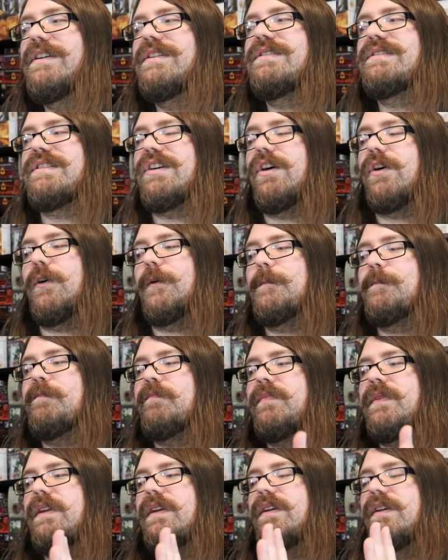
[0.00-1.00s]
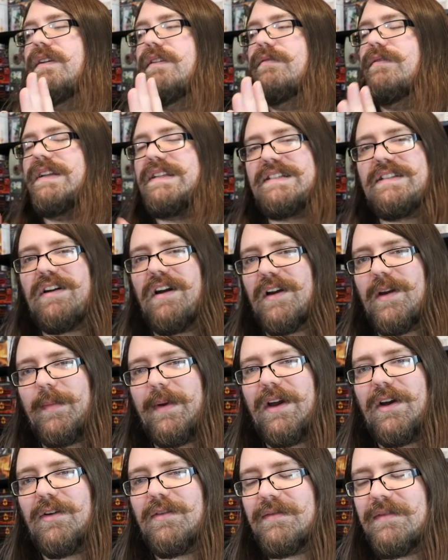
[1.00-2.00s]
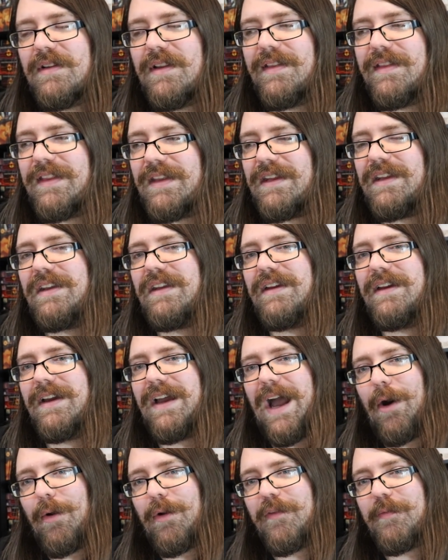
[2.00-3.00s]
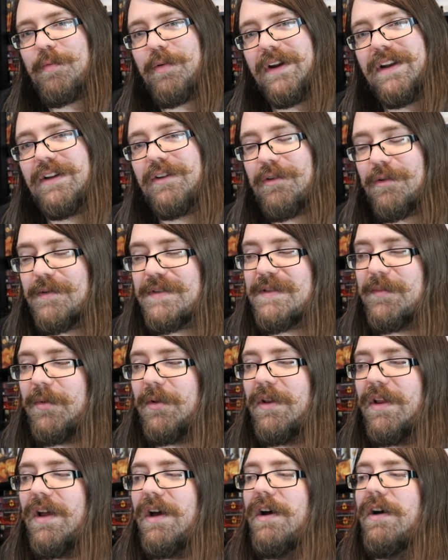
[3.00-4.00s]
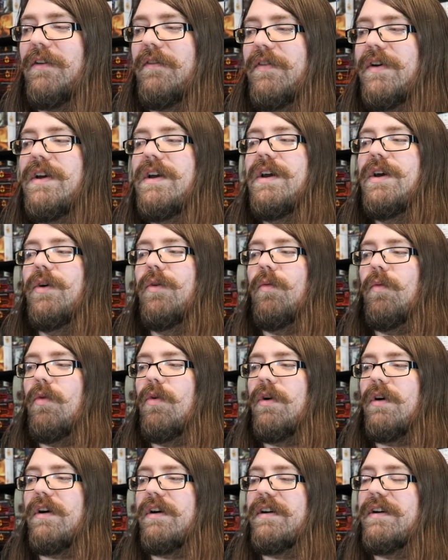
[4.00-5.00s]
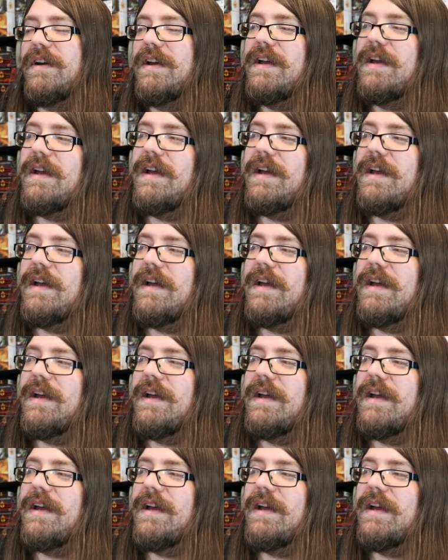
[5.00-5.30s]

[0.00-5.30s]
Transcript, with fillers: So let's talk about the out of print Crucible of War.